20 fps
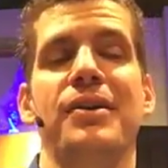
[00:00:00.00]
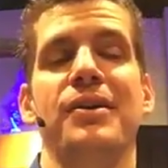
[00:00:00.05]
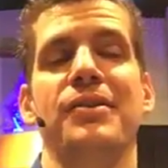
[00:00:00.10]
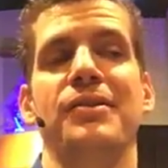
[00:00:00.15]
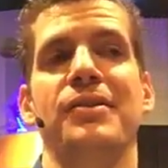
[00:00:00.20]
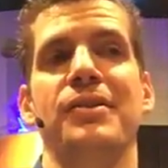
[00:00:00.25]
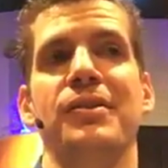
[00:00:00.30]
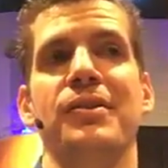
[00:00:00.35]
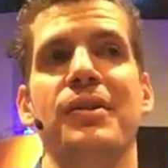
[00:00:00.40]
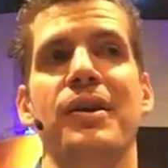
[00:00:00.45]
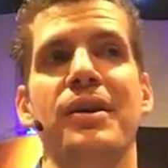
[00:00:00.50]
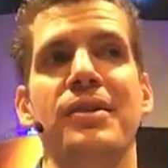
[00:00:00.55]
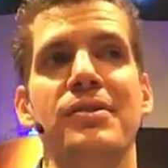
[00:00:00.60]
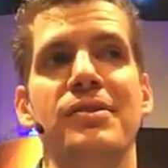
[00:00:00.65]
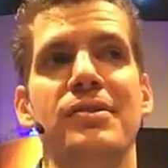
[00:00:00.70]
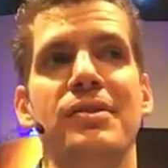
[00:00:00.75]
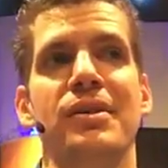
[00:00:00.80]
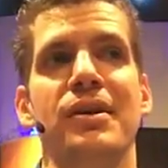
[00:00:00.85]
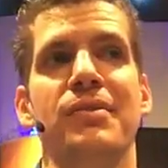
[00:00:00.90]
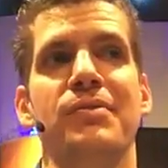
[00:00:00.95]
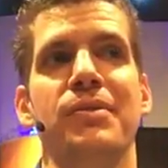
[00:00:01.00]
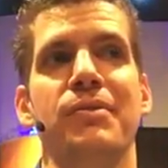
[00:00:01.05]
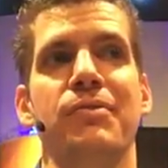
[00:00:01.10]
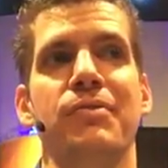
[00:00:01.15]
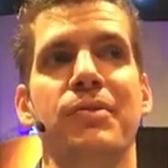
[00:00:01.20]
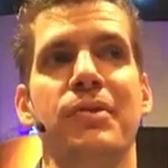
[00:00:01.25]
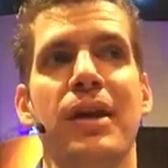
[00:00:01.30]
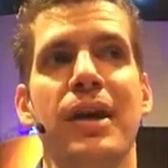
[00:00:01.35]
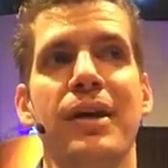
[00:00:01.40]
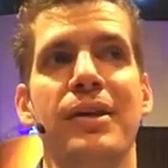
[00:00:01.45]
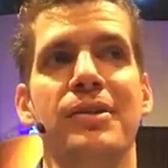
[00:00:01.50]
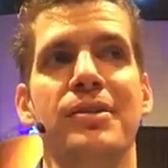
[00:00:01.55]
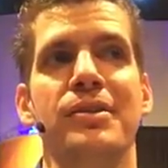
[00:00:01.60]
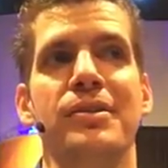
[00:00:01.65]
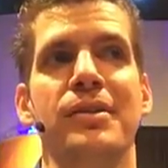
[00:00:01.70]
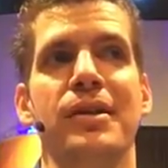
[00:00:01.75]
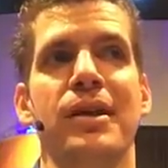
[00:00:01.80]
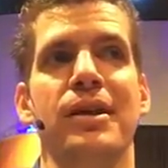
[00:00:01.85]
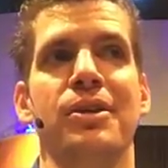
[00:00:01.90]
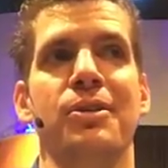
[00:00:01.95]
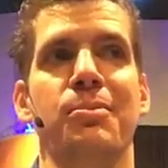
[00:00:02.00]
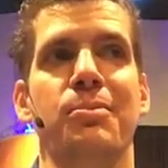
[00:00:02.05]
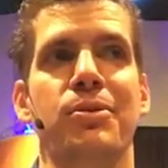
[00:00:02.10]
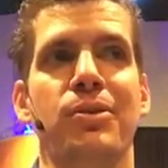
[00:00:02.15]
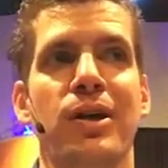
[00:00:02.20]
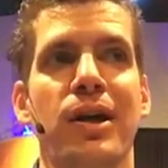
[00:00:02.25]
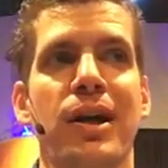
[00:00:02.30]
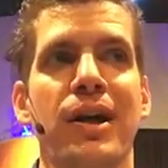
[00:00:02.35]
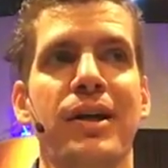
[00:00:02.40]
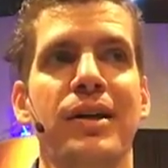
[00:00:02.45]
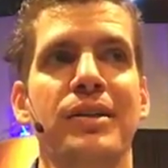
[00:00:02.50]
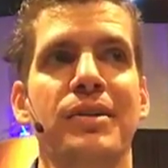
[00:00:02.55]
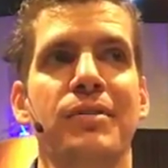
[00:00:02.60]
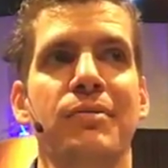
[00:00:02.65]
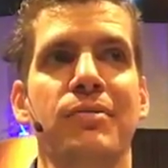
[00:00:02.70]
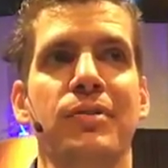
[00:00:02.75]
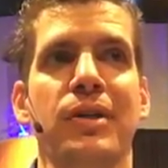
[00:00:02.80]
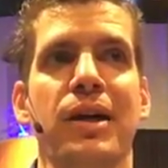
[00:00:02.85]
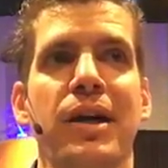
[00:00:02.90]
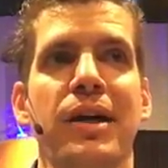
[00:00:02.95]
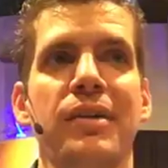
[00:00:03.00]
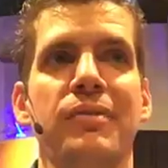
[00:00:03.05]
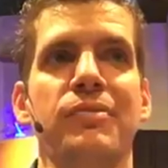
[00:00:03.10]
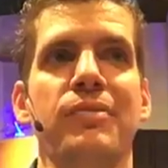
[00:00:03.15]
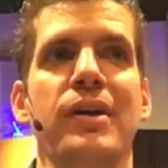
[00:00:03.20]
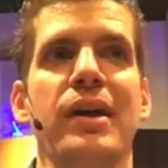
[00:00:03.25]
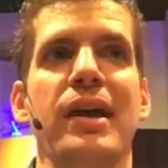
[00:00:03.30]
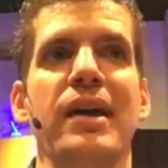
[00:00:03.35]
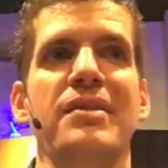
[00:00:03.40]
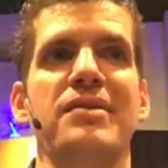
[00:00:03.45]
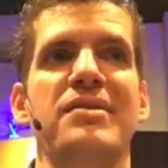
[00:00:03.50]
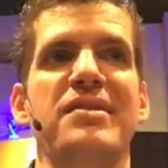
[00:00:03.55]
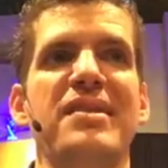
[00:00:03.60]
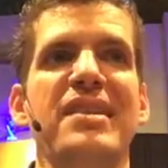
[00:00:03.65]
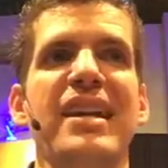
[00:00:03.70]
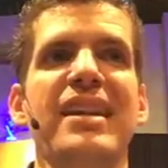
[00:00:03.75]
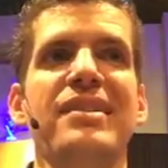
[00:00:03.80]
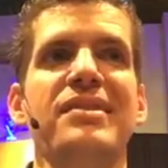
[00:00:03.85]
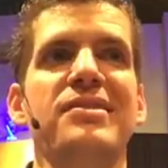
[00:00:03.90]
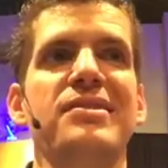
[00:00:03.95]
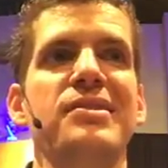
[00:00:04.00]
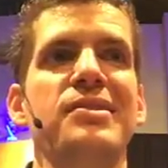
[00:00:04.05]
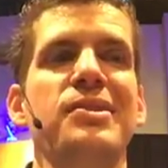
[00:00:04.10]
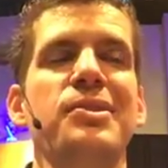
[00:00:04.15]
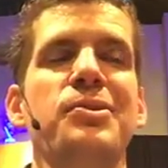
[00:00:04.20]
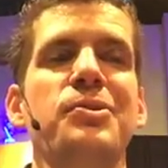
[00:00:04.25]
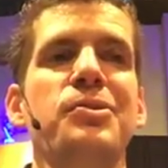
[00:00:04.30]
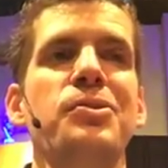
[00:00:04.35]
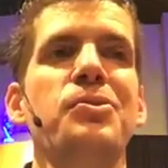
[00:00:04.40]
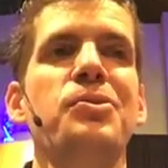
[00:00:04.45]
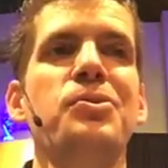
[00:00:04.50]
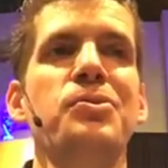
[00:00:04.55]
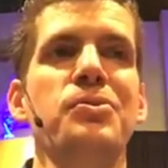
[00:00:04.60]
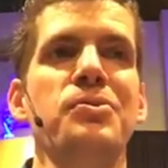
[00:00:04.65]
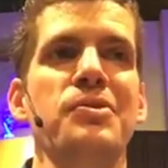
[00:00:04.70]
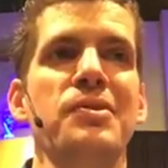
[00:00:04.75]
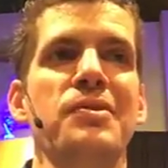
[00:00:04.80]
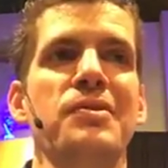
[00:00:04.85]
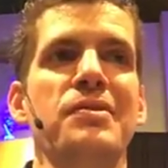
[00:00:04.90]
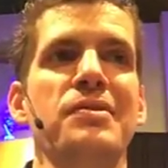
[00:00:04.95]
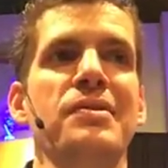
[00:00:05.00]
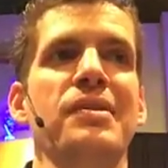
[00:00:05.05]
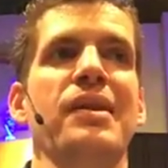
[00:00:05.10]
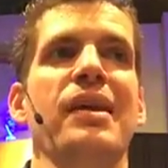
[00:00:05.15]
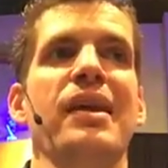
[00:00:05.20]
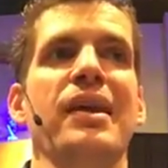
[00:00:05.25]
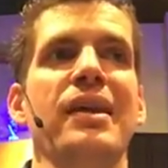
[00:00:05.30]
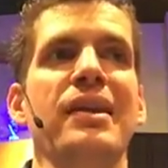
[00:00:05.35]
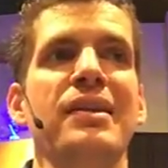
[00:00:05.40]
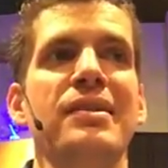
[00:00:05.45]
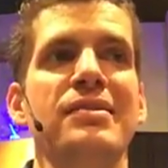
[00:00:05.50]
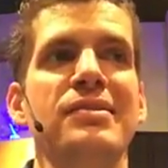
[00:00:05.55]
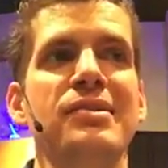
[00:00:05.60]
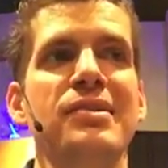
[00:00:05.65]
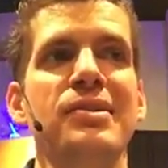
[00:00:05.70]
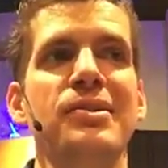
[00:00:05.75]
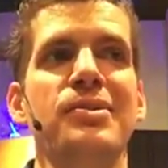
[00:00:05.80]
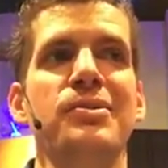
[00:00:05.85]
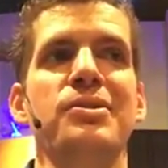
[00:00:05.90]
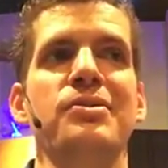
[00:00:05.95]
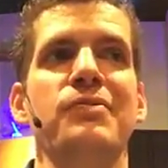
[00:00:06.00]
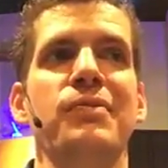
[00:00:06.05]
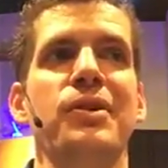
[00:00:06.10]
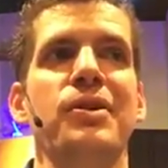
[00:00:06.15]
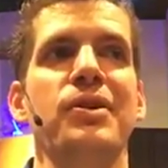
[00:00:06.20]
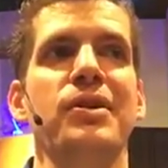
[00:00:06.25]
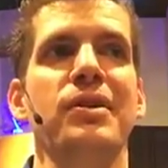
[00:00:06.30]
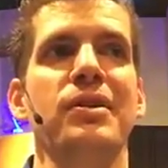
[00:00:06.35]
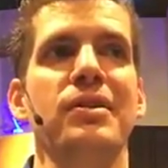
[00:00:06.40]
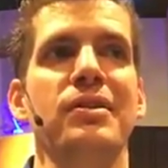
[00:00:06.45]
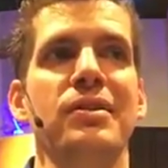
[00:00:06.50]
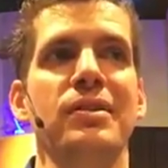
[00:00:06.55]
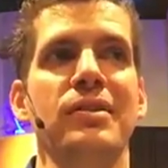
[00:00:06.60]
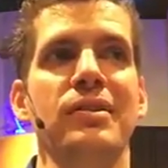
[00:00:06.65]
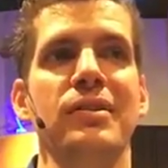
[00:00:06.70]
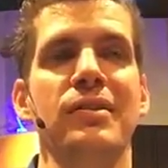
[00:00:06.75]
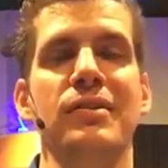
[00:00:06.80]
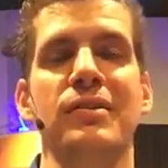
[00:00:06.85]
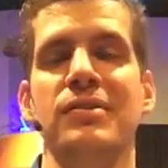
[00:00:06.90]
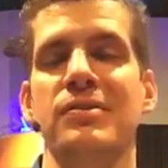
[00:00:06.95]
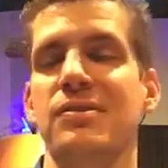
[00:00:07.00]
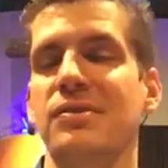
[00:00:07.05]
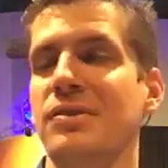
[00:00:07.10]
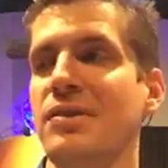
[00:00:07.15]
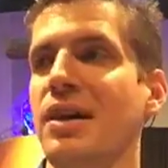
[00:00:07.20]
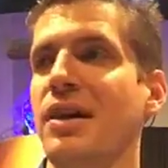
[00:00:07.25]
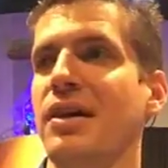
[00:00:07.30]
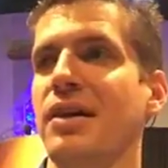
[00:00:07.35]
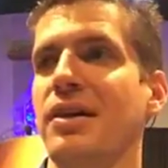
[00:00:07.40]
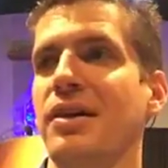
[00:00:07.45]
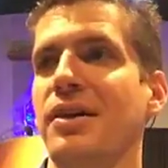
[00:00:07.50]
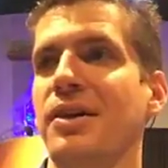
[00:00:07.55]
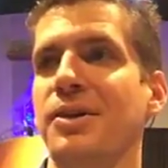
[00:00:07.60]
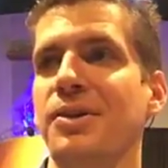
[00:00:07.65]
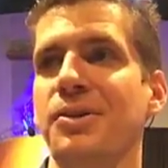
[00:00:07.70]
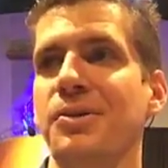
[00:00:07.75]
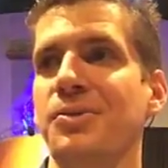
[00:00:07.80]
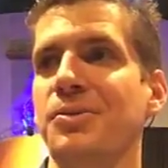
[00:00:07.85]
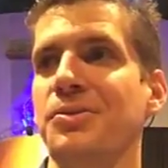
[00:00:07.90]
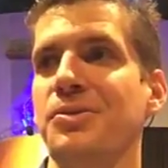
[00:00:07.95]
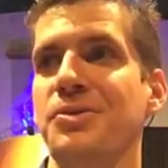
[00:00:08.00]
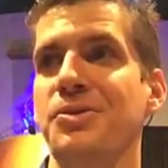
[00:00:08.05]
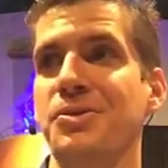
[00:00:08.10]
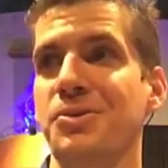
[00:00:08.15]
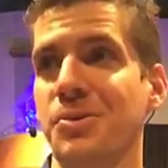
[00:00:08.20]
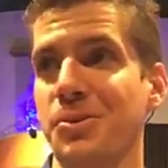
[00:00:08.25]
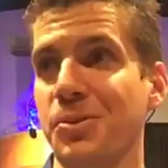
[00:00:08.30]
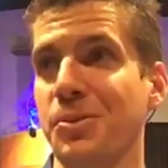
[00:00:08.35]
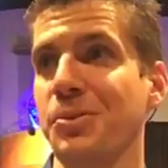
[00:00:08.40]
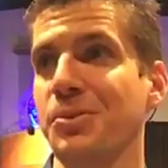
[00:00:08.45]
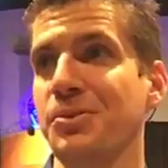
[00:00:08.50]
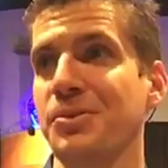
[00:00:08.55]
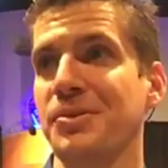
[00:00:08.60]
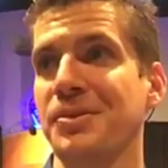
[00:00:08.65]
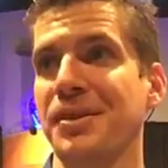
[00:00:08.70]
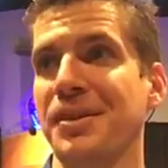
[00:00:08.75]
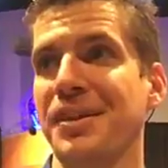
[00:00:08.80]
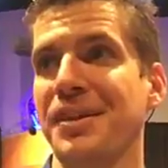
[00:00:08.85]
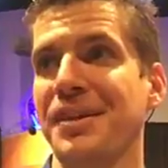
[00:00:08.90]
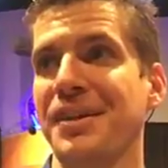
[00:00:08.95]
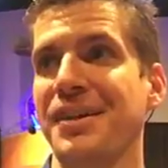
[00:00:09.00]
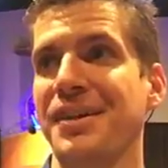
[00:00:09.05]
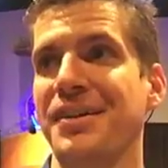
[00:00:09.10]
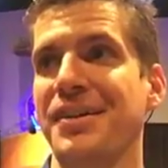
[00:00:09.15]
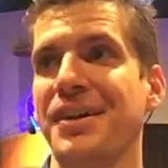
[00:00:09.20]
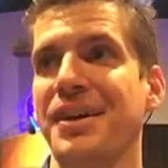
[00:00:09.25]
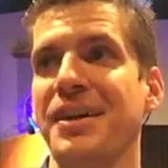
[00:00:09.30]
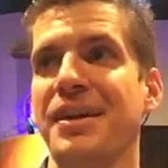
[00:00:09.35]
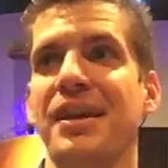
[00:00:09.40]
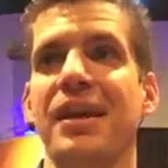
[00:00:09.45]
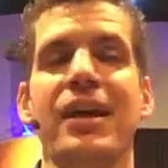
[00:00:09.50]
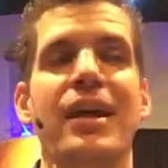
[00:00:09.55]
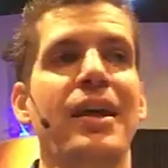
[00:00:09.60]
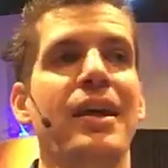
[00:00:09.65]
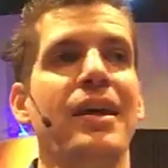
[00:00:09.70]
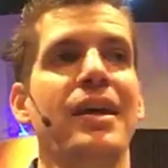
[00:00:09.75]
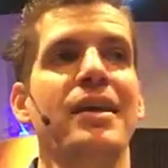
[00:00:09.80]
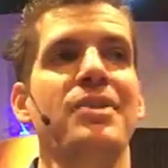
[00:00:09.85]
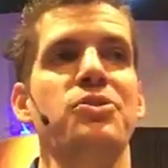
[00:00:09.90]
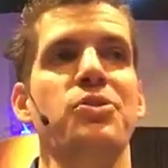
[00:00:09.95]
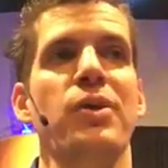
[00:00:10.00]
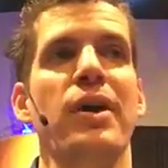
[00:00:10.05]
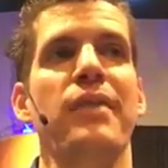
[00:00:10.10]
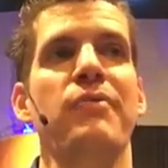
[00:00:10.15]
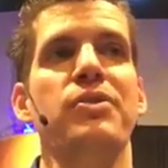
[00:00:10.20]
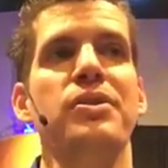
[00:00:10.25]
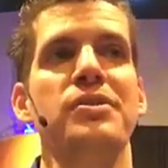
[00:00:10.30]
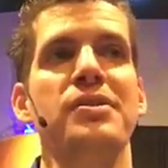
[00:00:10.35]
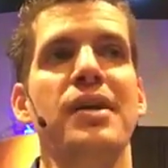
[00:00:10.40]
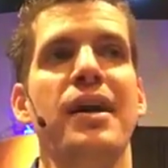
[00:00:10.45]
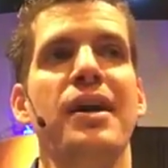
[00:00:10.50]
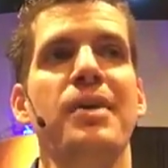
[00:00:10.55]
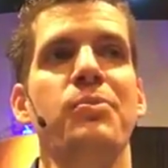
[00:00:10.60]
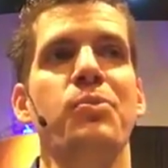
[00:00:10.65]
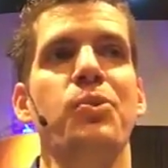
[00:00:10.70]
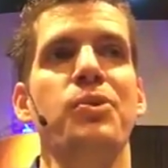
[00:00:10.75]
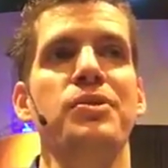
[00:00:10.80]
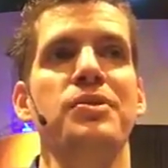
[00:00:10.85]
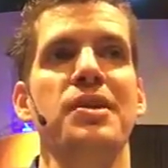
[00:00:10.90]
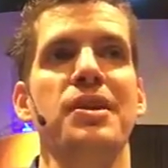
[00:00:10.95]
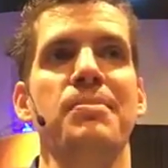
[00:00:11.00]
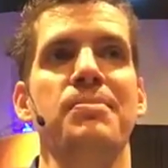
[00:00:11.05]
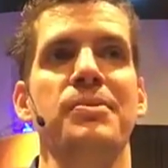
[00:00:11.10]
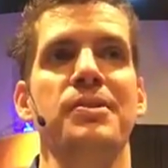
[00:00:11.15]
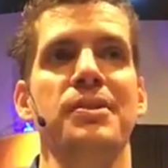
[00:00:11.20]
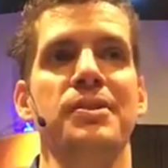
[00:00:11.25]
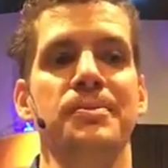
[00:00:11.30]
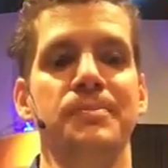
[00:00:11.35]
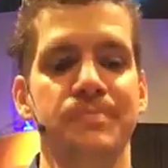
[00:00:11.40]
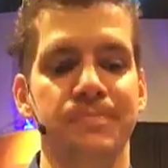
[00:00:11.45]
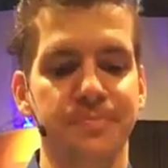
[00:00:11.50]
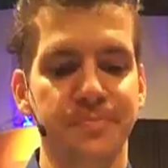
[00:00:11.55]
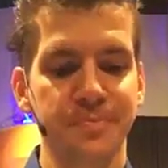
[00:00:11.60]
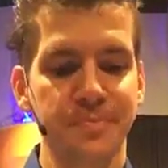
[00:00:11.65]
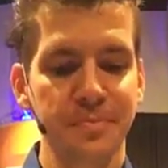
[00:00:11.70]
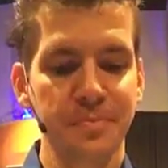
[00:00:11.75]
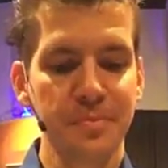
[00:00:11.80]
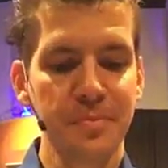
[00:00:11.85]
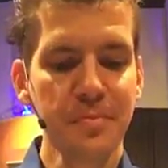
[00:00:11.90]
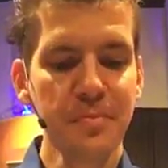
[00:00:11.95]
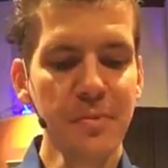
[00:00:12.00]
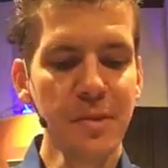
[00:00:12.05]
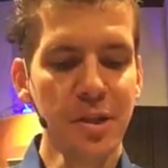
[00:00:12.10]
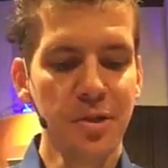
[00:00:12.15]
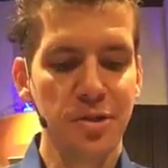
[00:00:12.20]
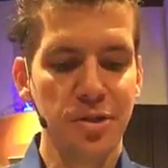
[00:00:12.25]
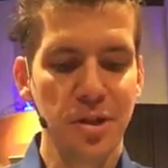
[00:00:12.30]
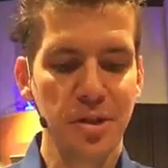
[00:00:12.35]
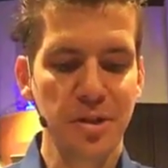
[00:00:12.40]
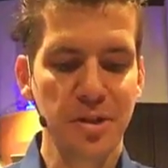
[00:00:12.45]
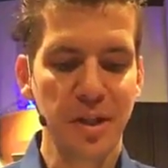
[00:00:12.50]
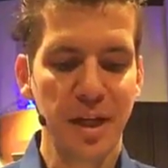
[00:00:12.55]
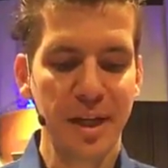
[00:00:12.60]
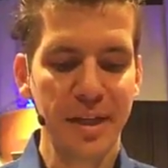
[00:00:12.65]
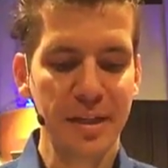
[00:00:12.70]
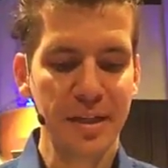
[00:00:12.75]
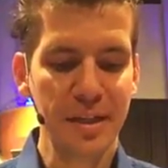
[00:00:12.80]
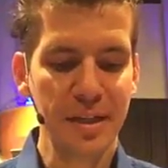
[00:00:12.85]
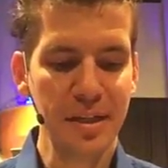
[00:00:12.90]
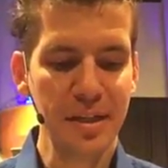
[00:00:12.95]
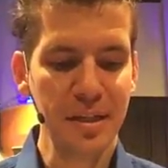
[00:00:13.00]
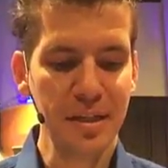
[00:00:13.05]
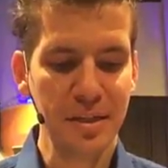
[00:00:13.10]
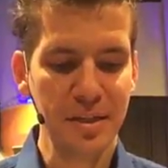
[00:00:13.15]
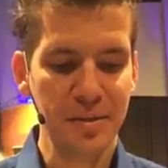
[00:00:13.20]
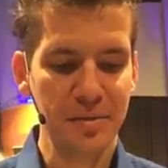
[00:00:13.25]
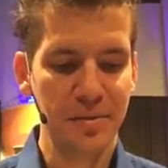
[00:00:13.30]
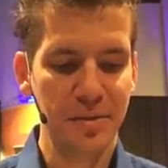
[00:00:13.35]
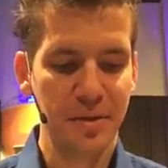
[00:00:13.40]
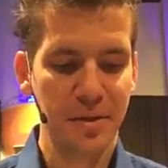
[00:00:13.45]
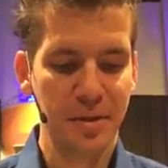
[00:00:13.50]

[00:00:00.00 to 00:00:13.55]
the lust of the flesh, and the pride of life. And Satan still uses, he still is very stuck on those tools. All right? And so every time we're tempted, just like Eve,